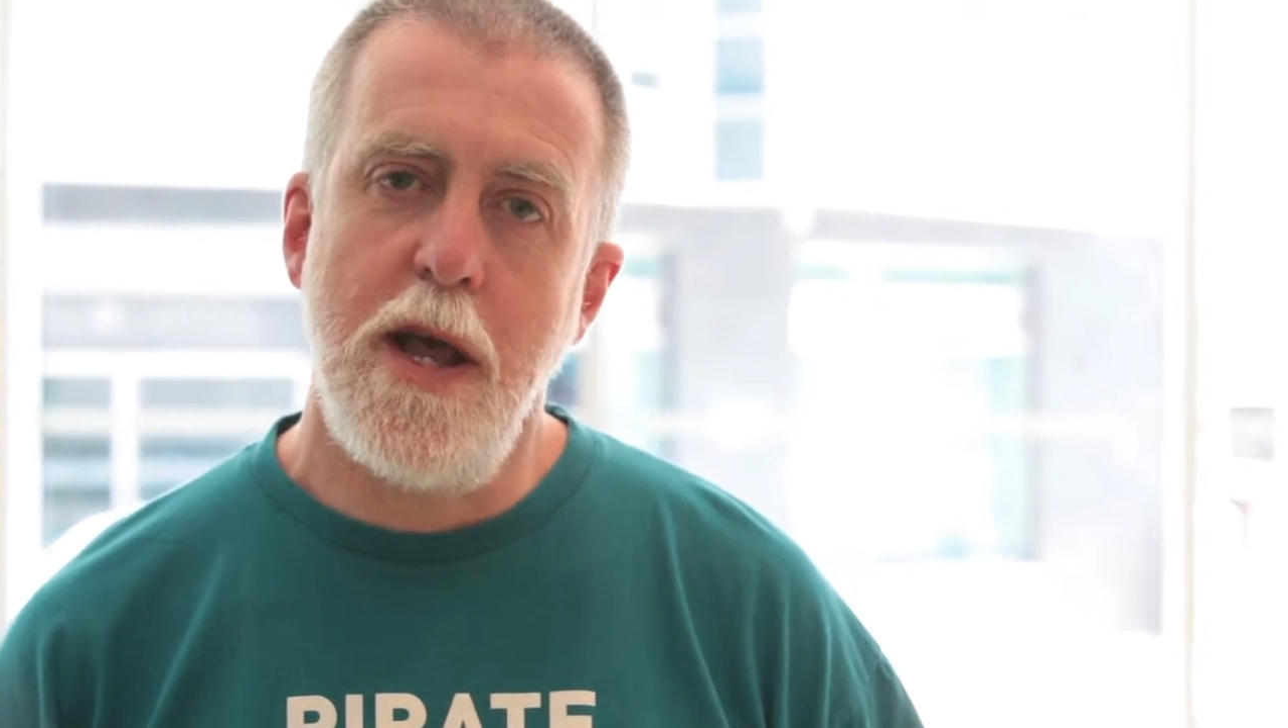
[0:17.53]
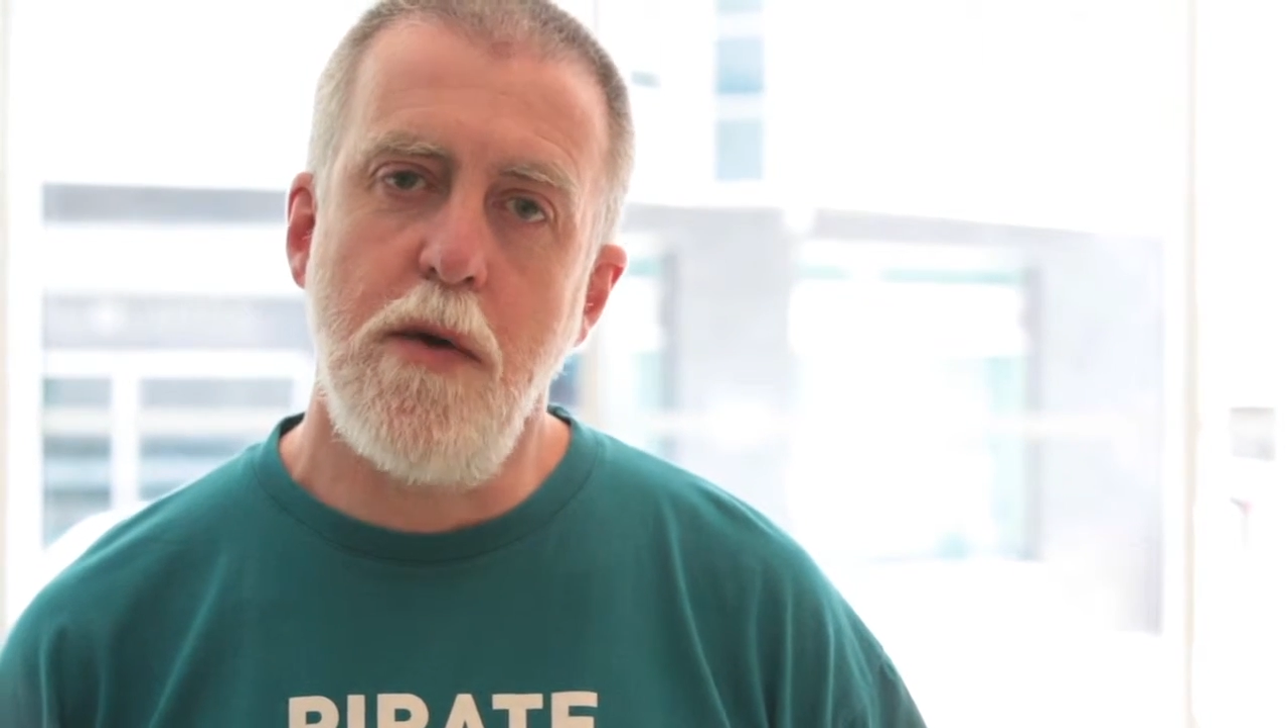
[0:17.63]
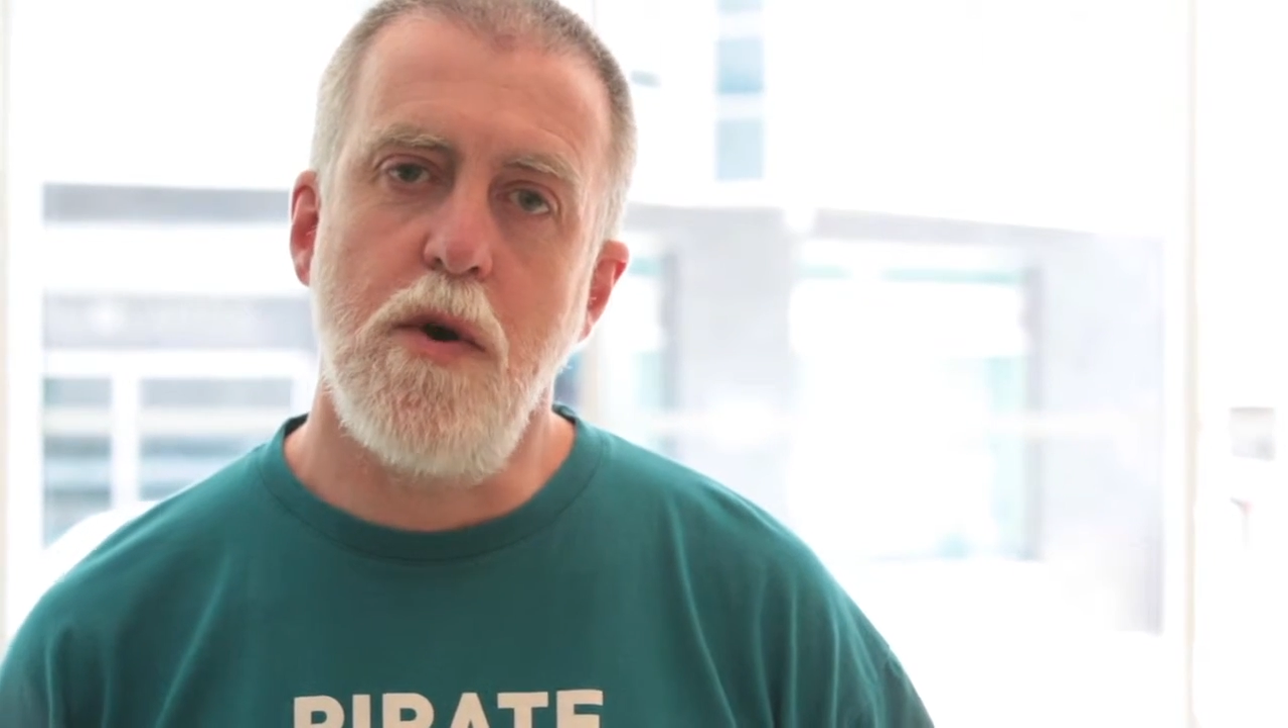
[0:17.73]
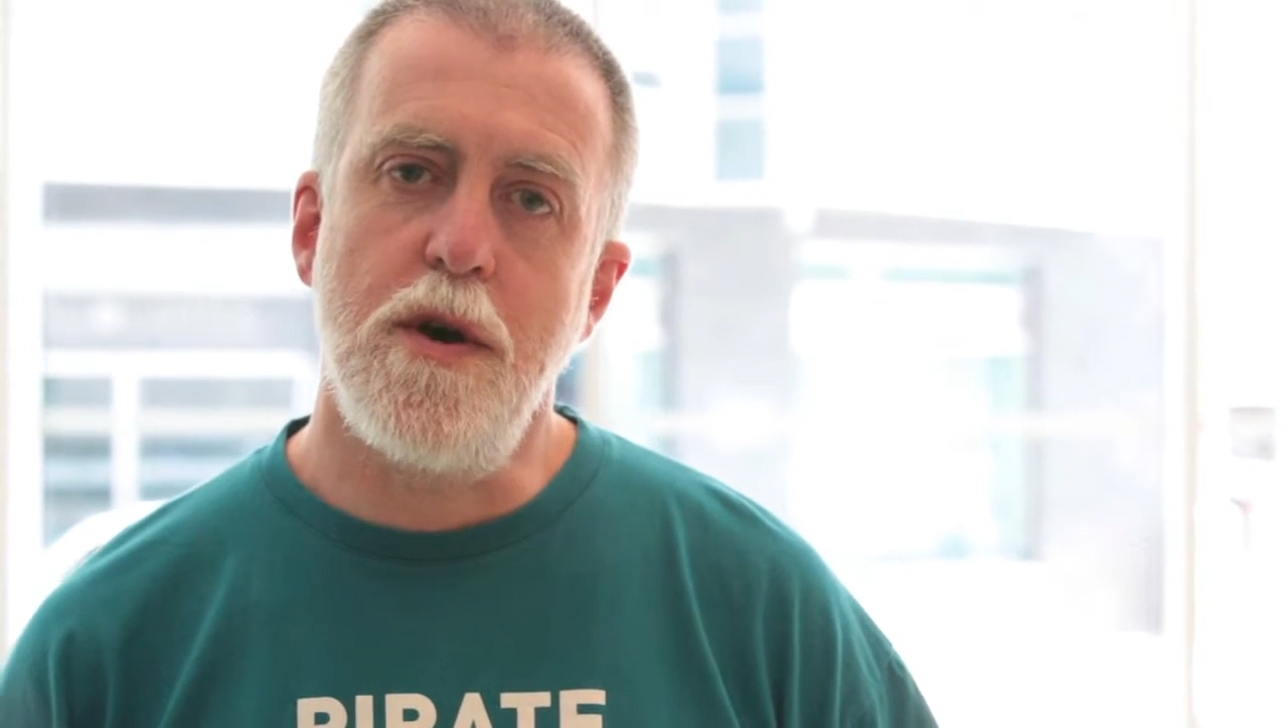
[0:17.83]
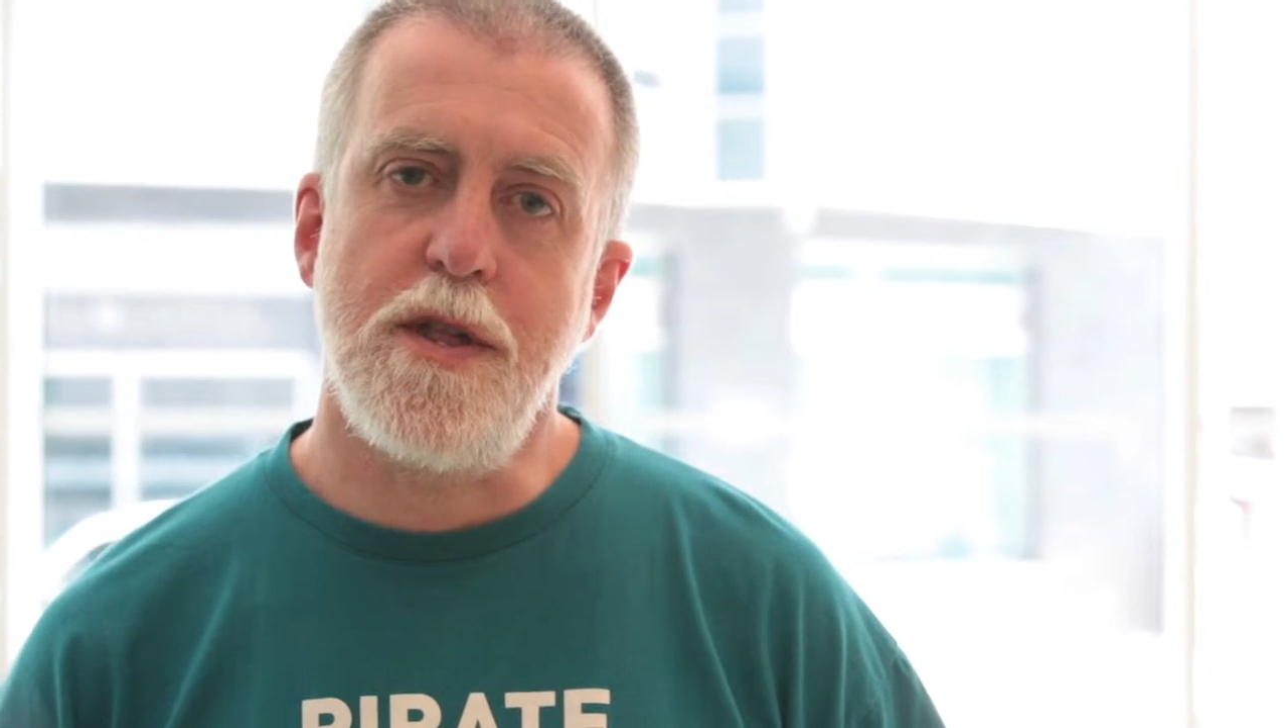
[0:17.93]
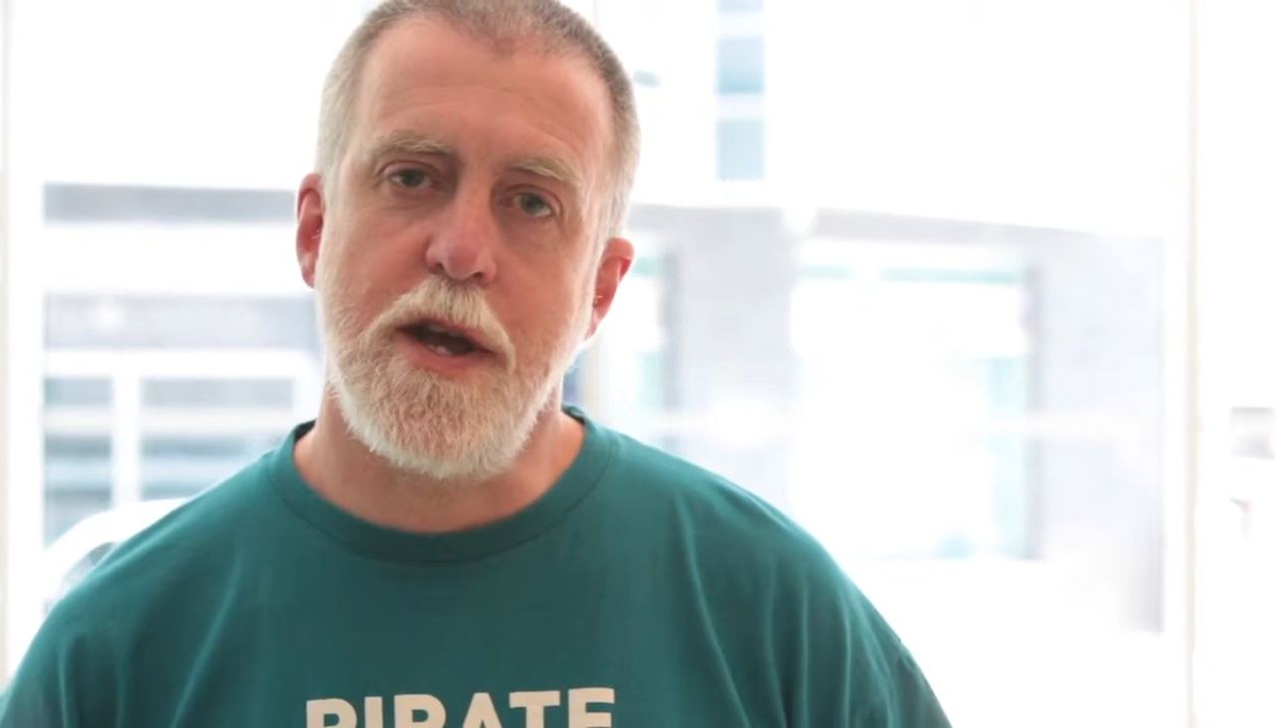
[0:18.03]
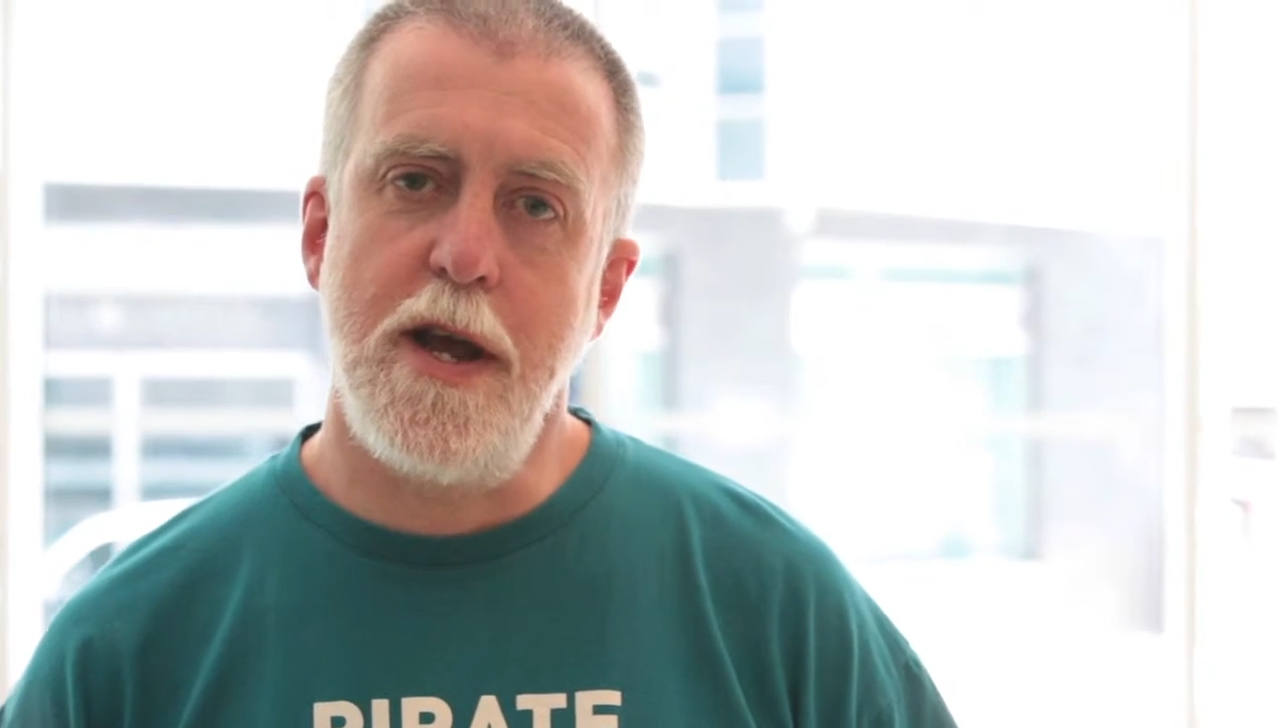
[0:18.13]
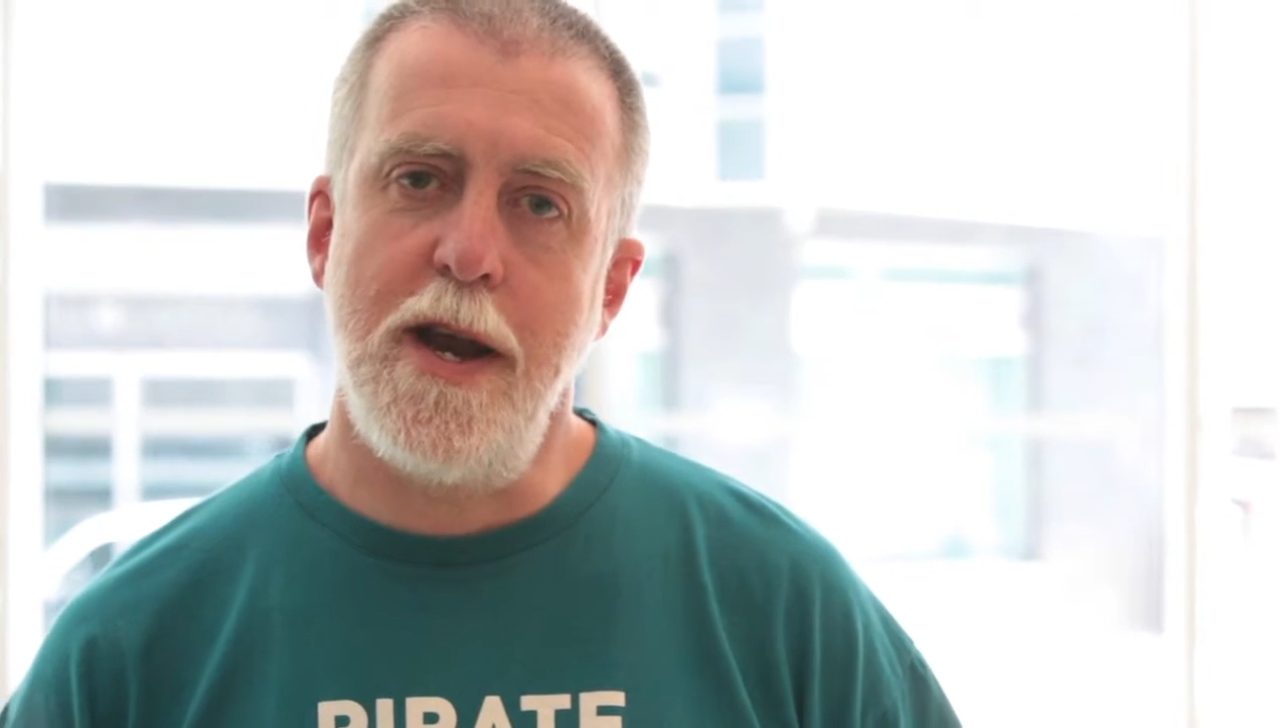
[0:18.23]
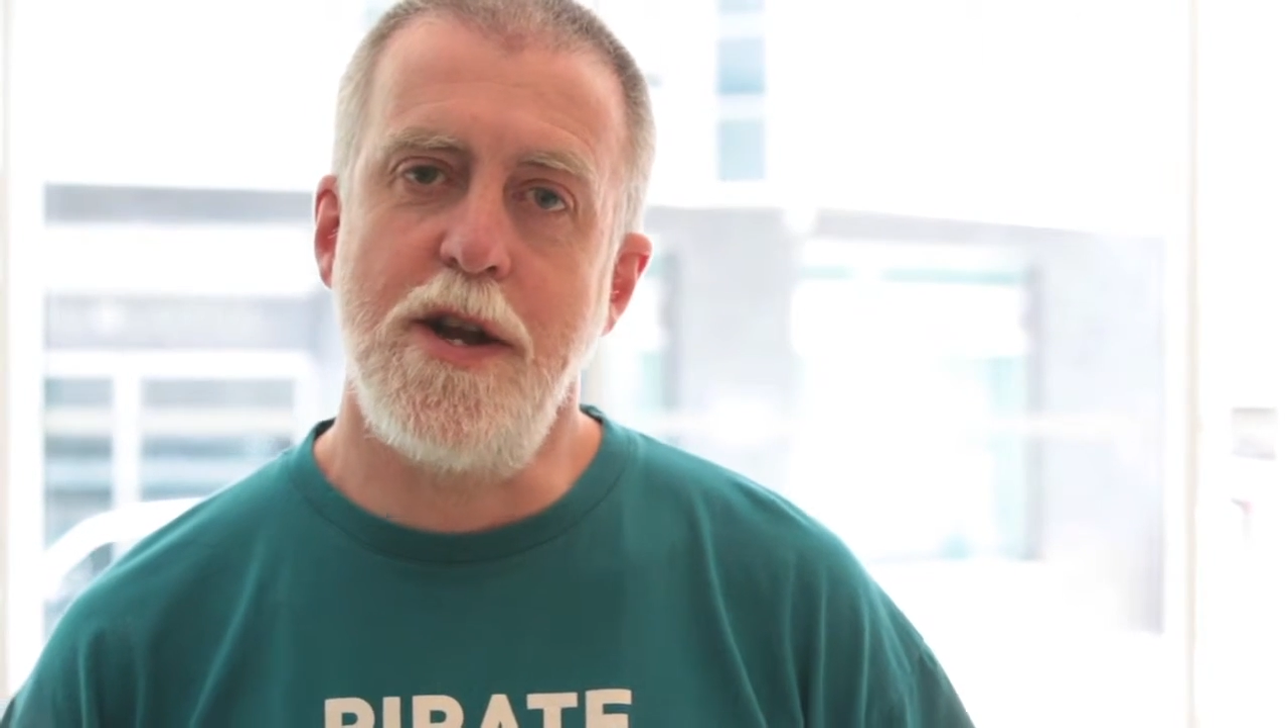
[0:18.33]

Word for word: networks that can